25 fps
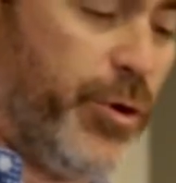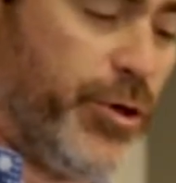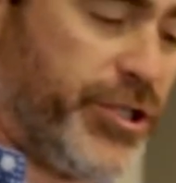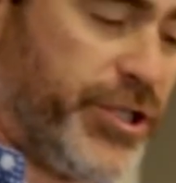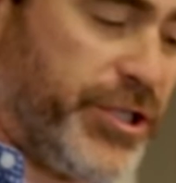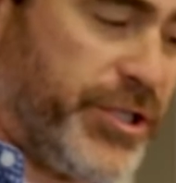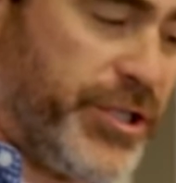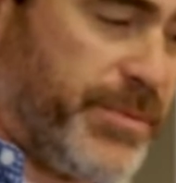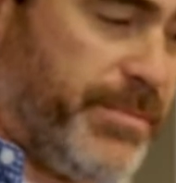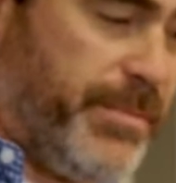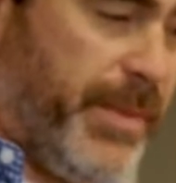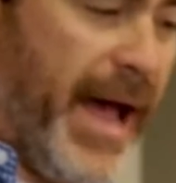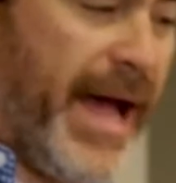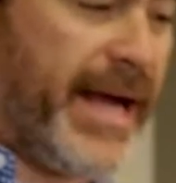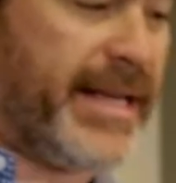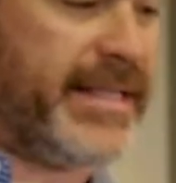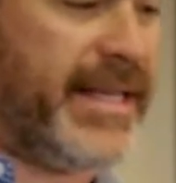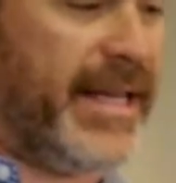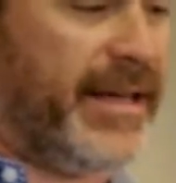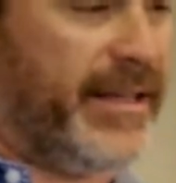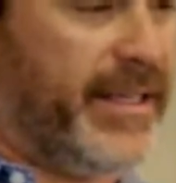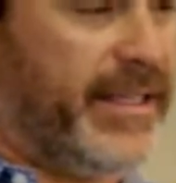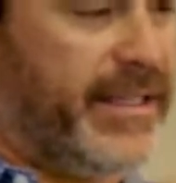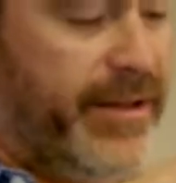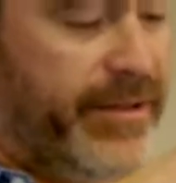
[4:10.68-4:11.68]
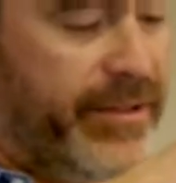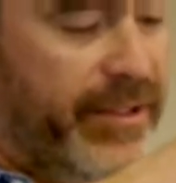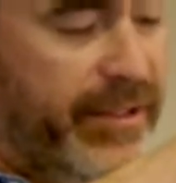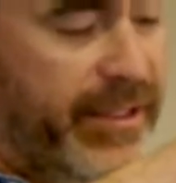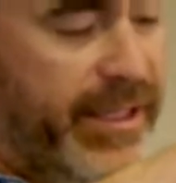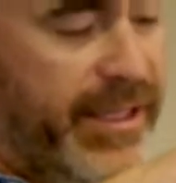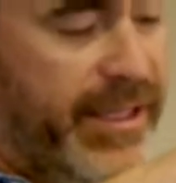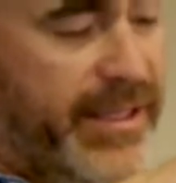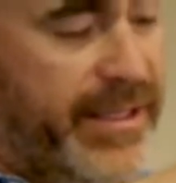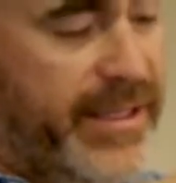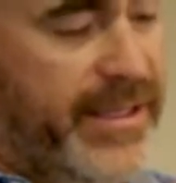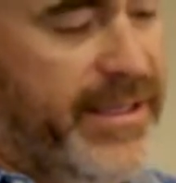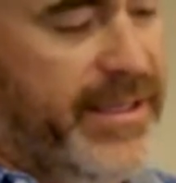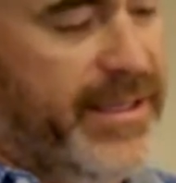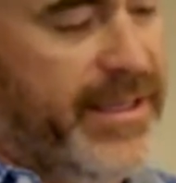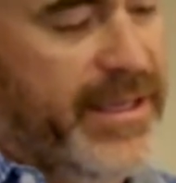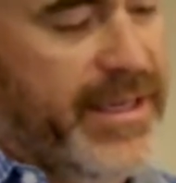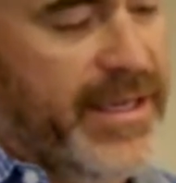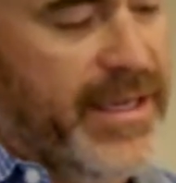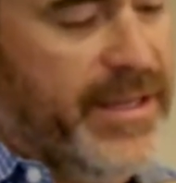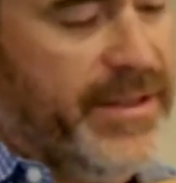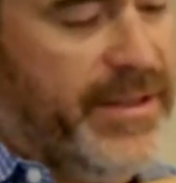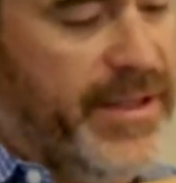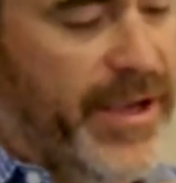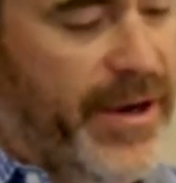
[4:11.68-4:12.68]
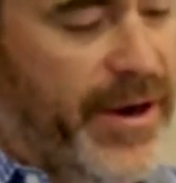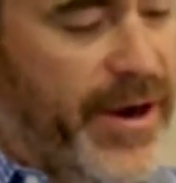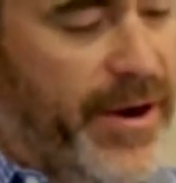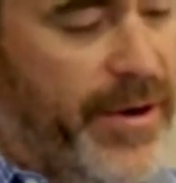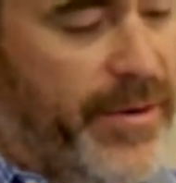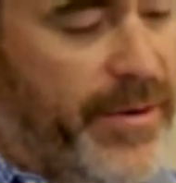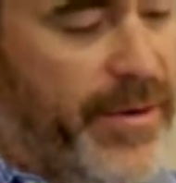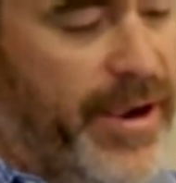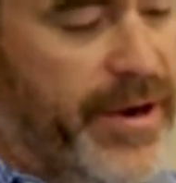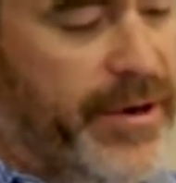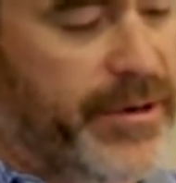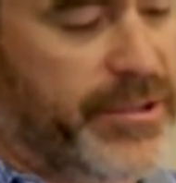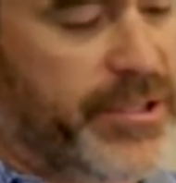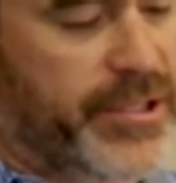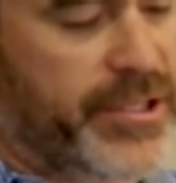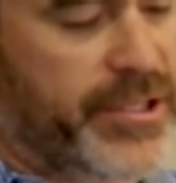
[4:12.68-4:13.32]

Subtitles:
pushes back down into the lid, the aerator